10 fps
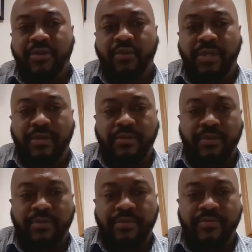will
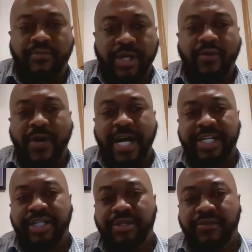
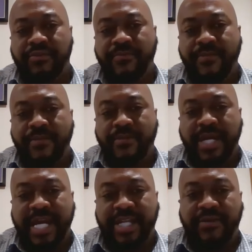brainwash you
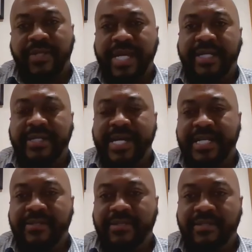into thinking
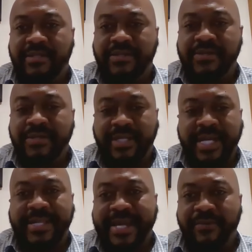that the
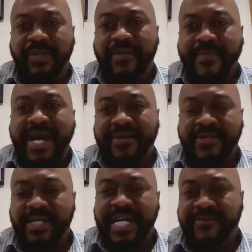thing that really matters
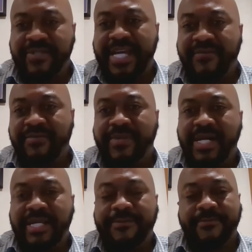in life is having money